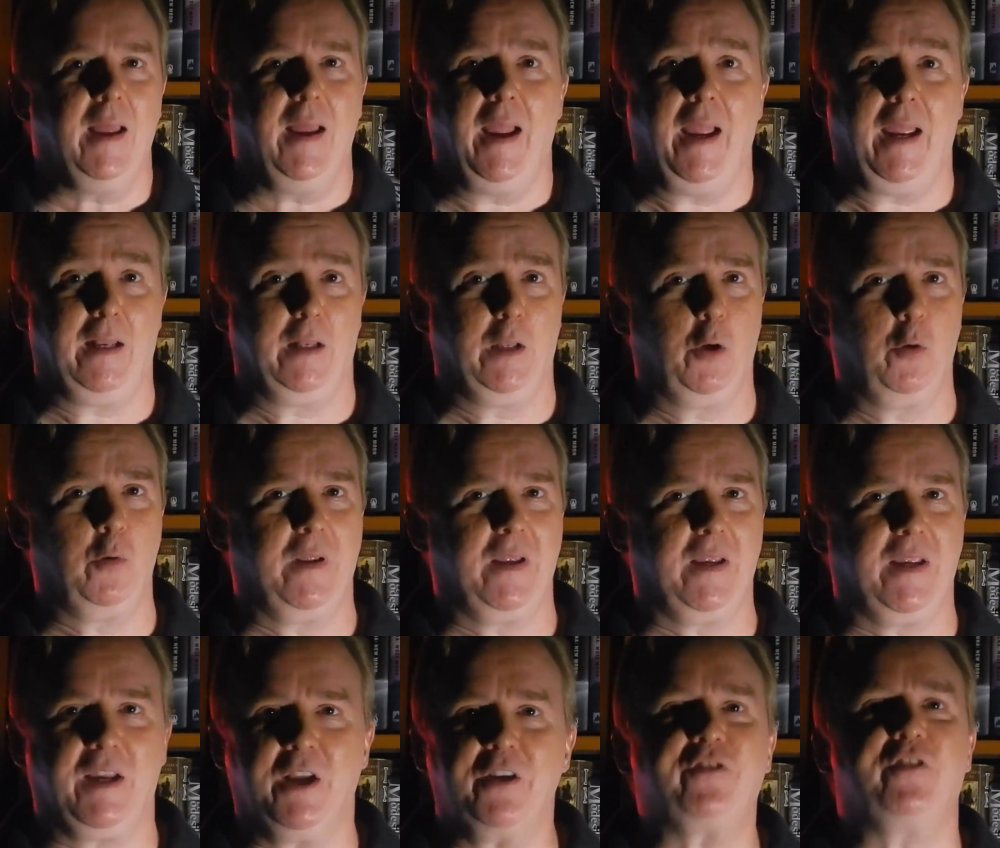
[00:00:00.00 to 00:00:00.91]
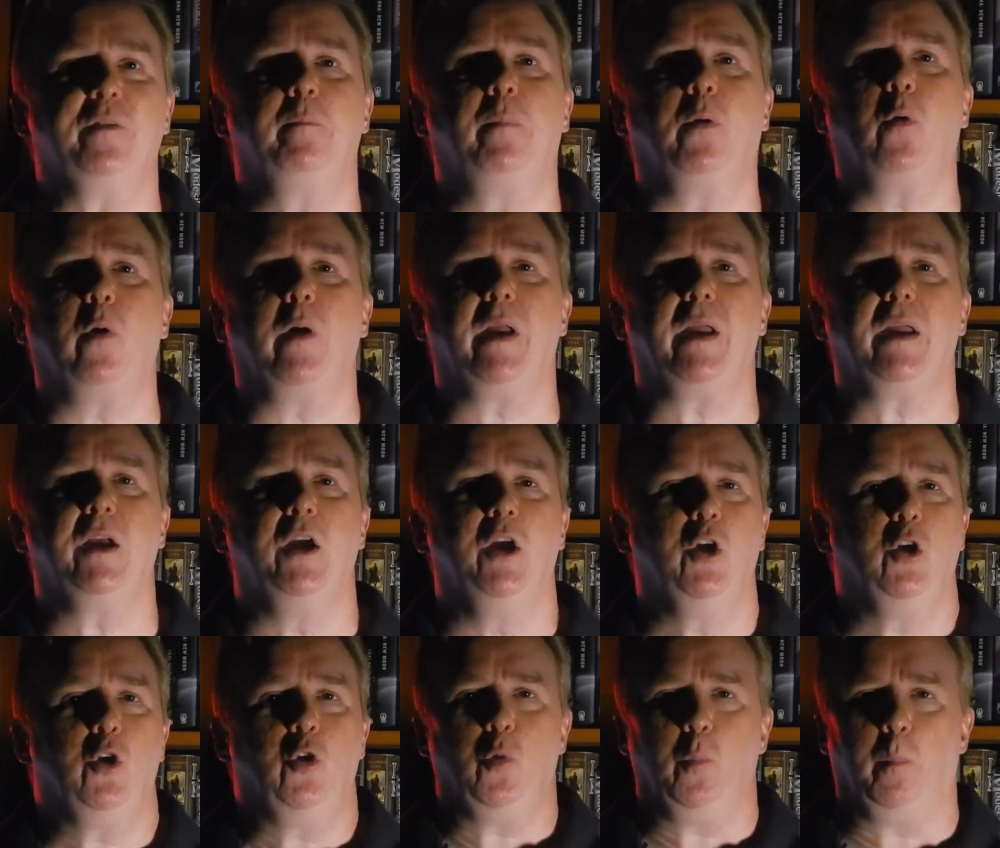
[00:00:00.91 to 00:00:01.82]
a lowly kitchen boy
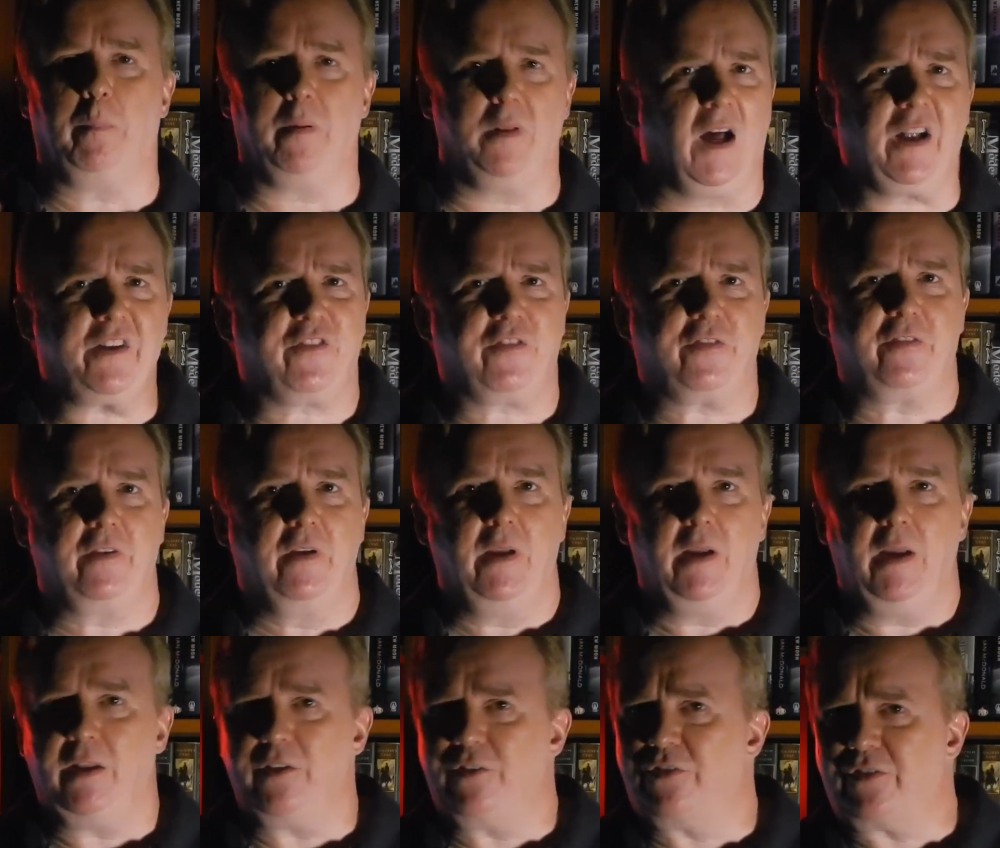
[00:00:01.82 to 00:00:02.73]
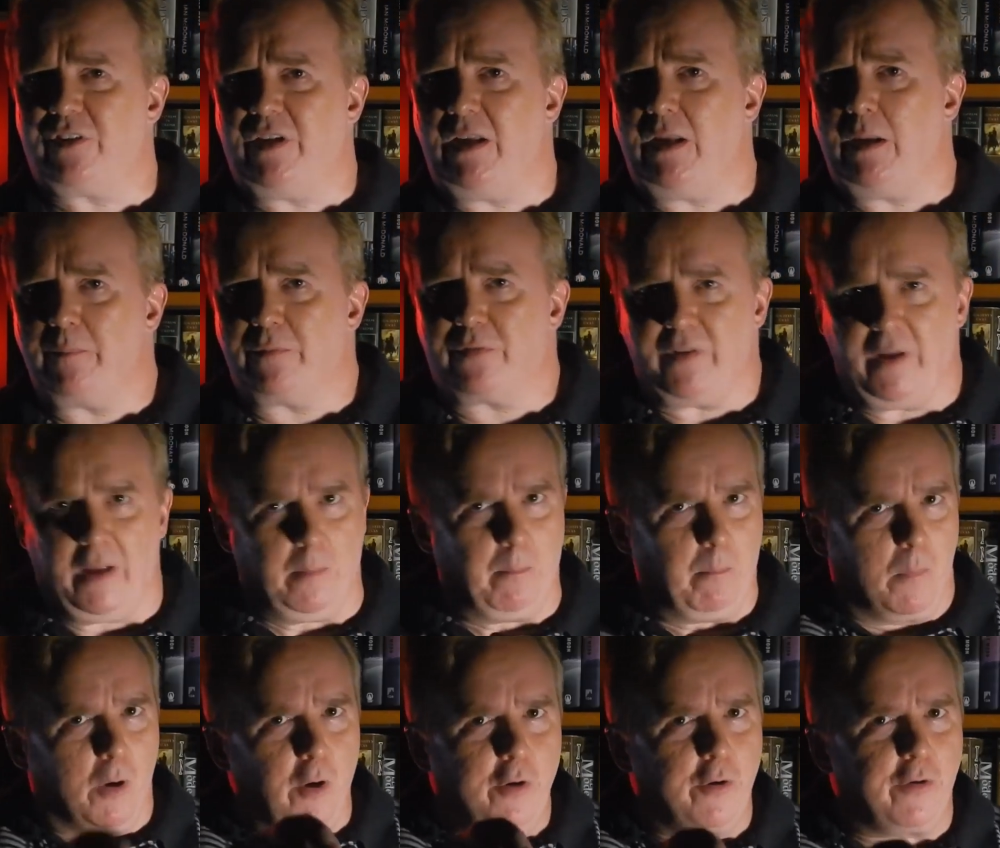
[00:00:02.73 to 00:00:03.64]
who plots and schemes
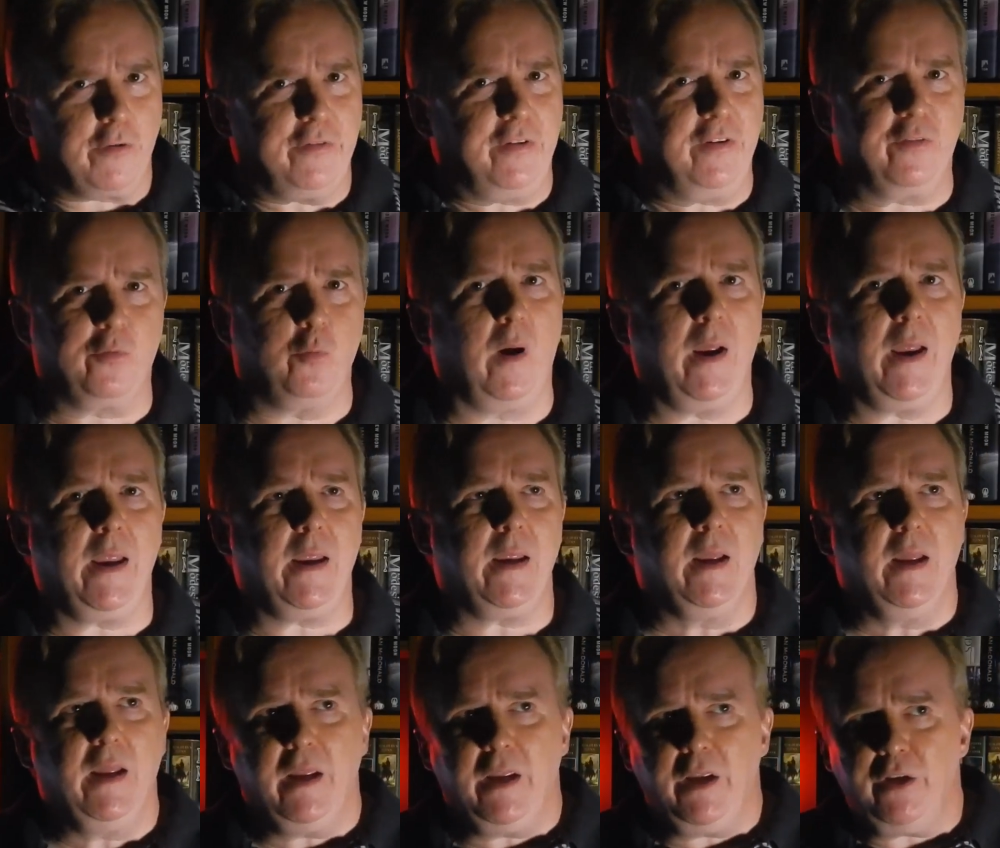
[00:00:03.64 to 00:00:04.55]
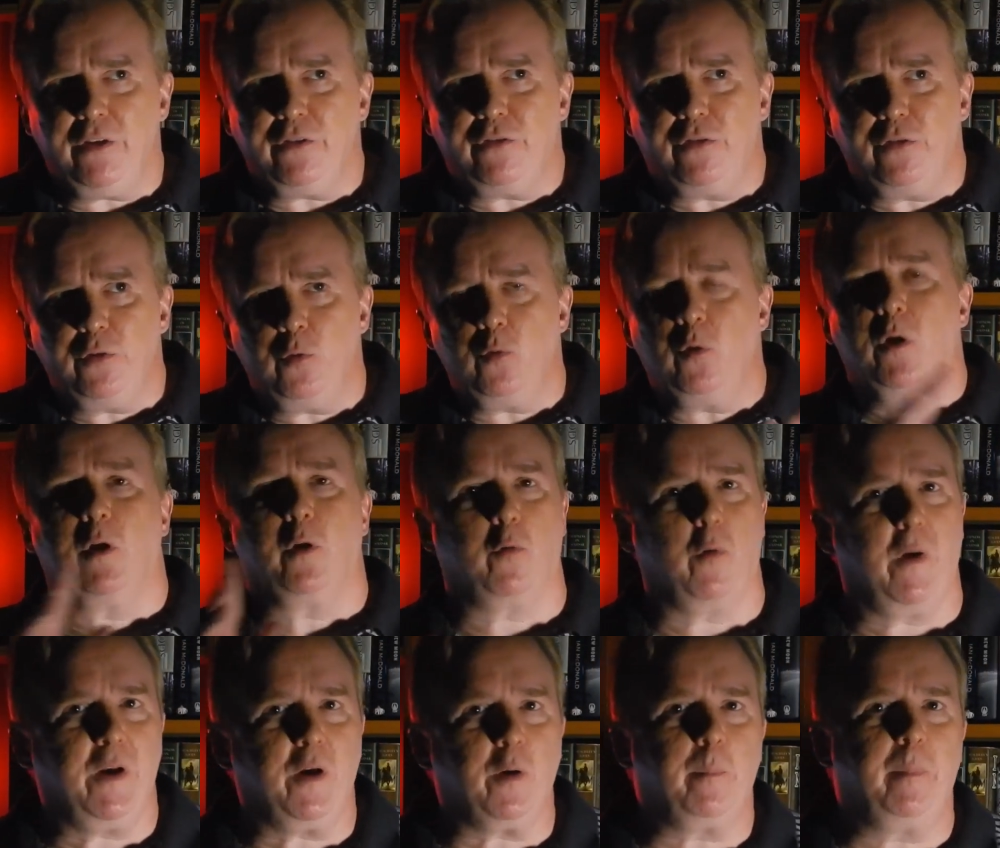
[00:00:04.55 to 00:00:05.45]
and murders his way into
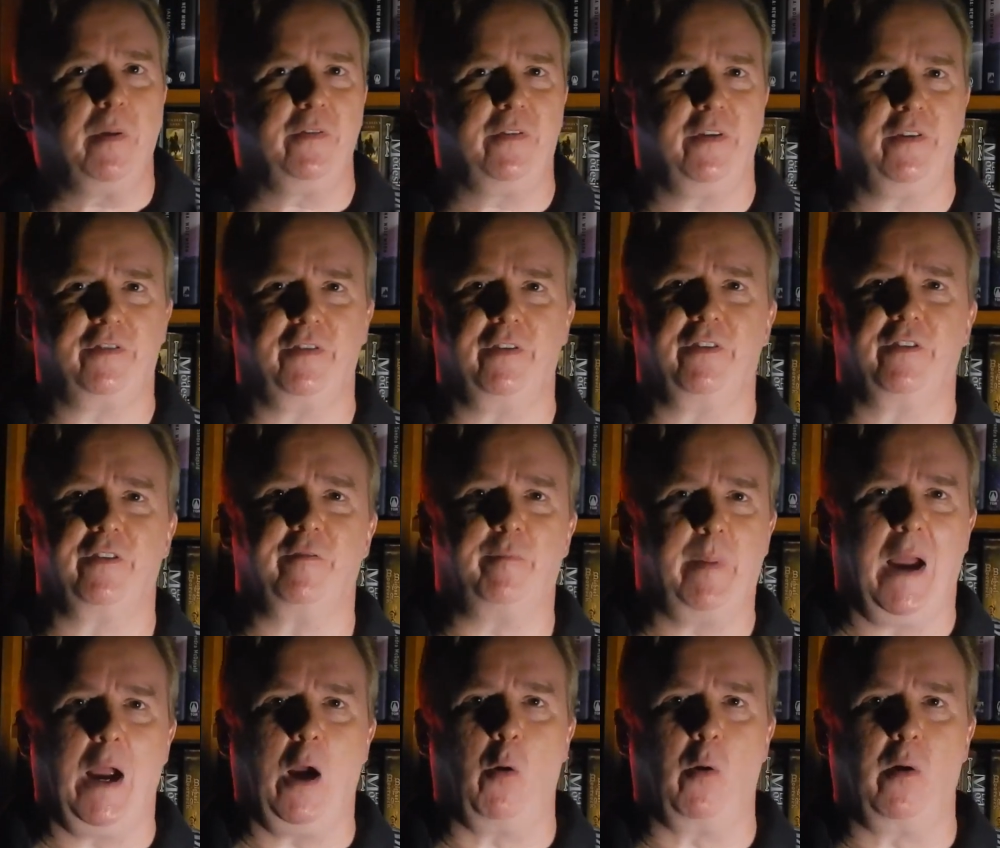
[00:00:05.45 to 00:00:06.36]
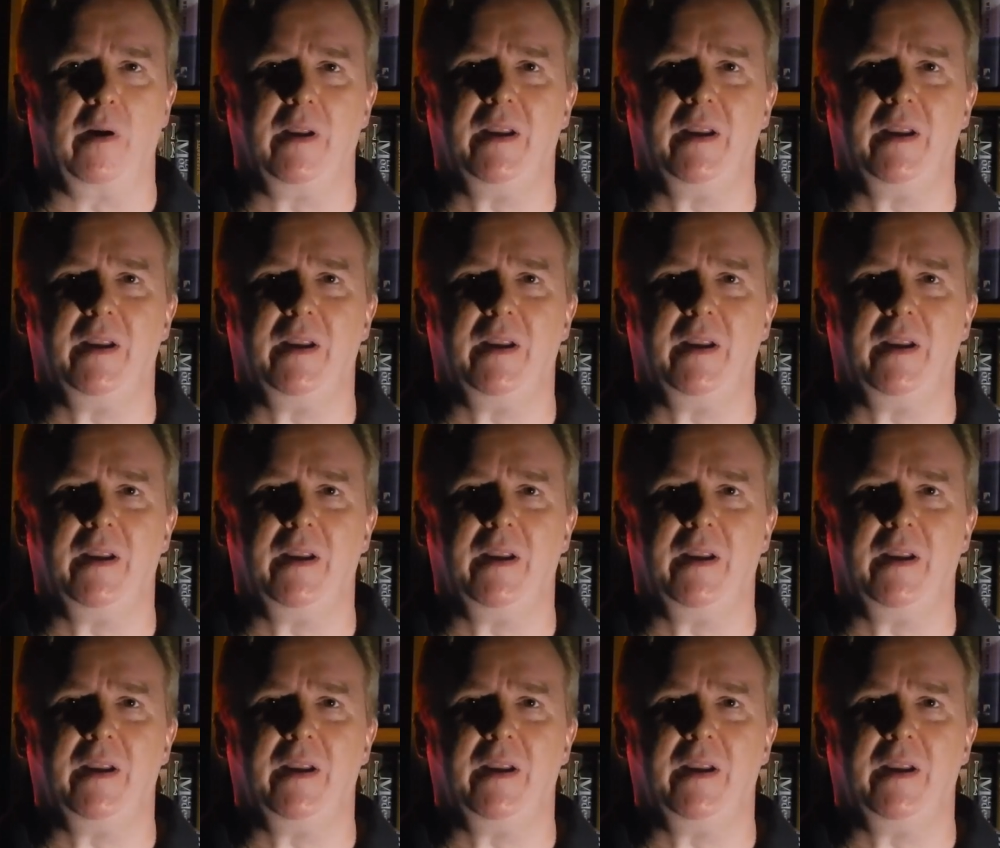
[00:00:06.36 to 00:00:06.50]
greater positions of power.